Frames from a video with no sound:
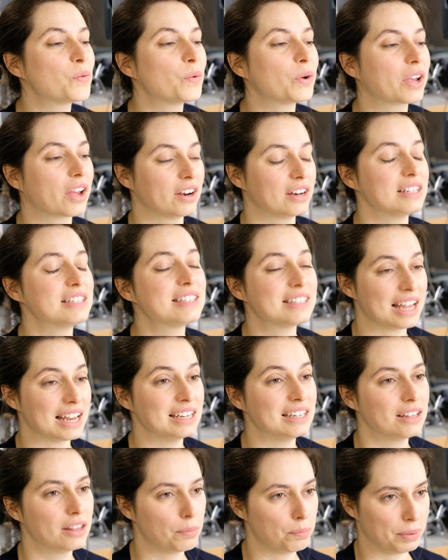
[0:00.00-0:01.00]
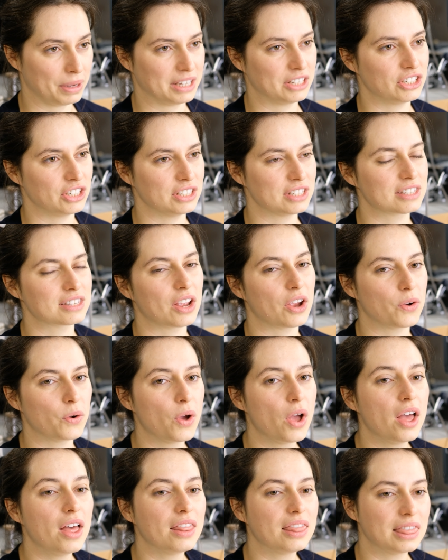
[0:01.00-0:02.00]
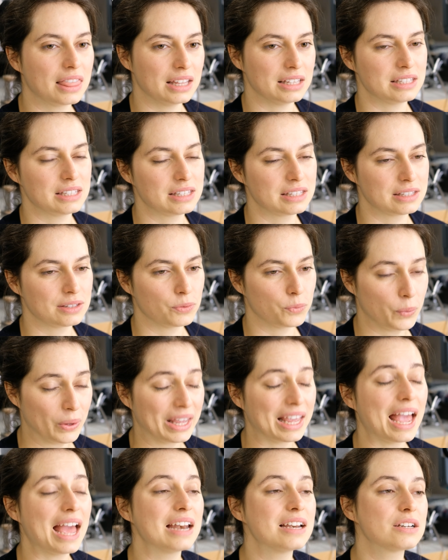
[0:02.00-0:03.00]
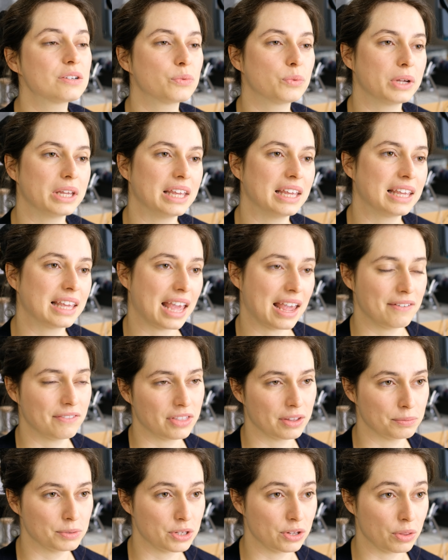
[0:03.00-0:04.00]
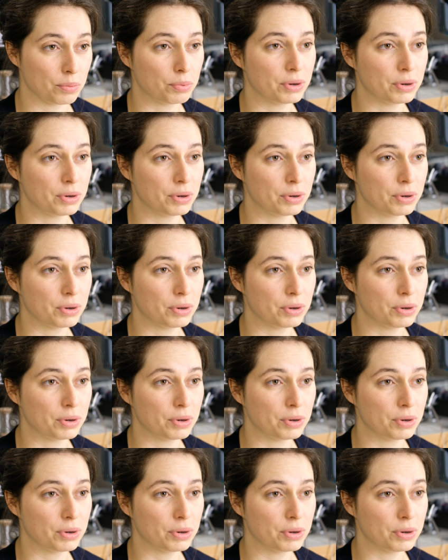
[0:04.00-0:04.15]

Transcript: we're going to send the pictures. So this weekend we gave them to the